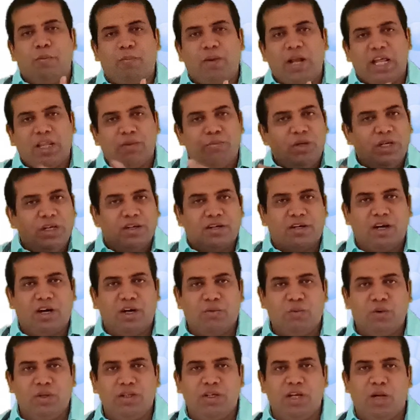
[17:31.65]
plasmid is cut
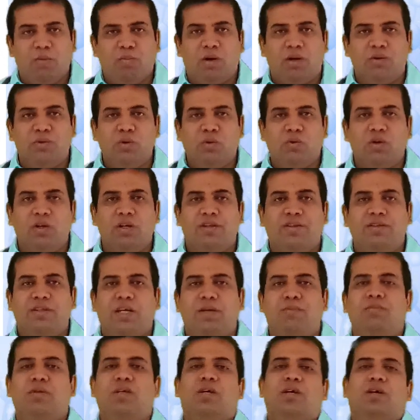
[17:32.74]
with the help of
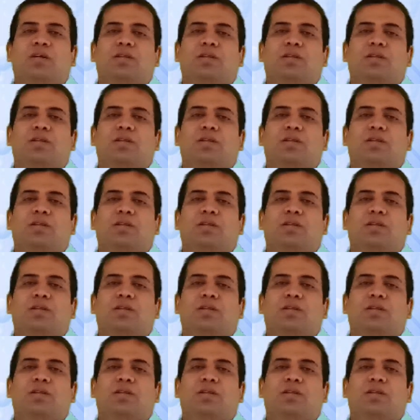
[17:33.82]
nucleoside.